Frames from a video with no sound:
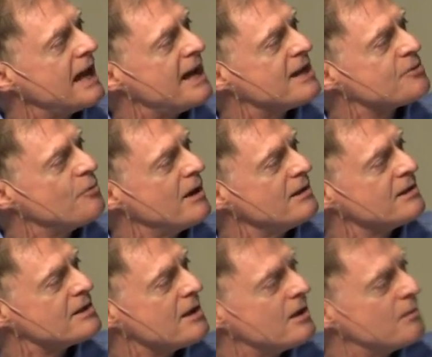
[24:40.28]
gas
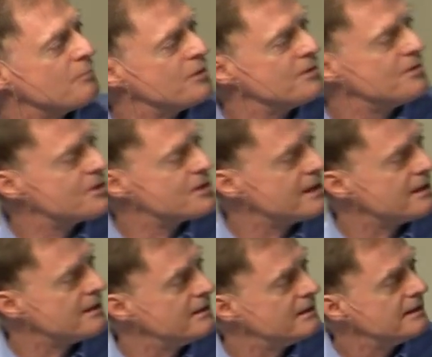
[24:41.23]
wells that are
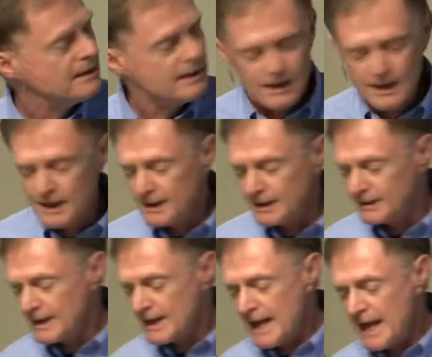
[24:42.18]
producing,
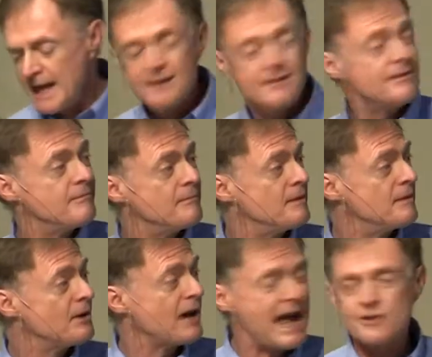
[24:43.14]
and
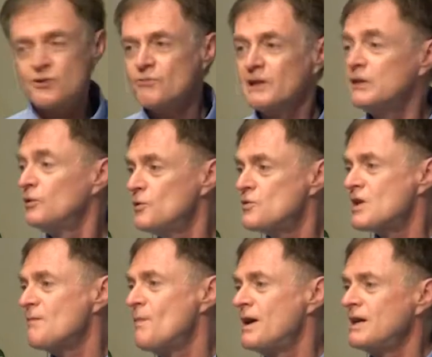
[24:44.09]
they're actually
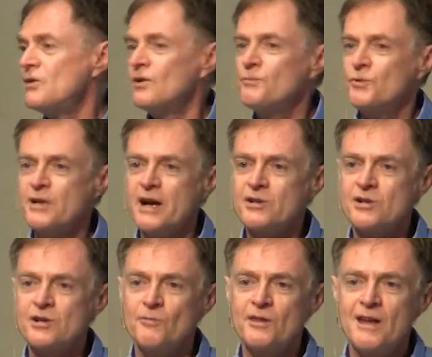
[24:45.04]
losing money on
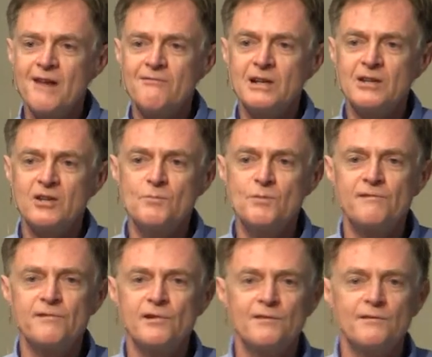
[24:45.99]
production with every cubic
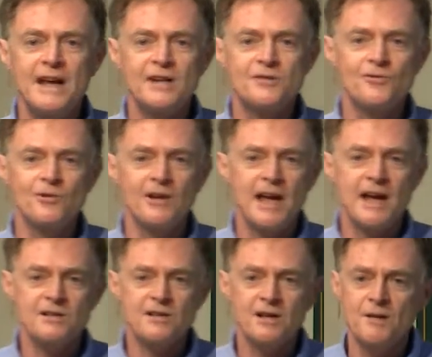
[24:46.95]
foot of natural
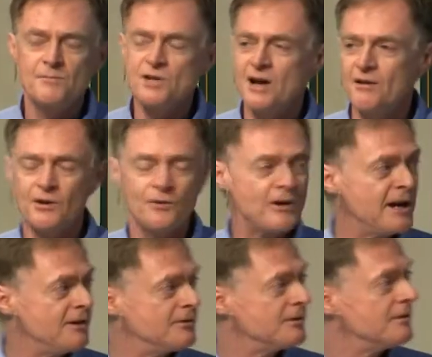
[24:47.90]
gas that comes out of the ground.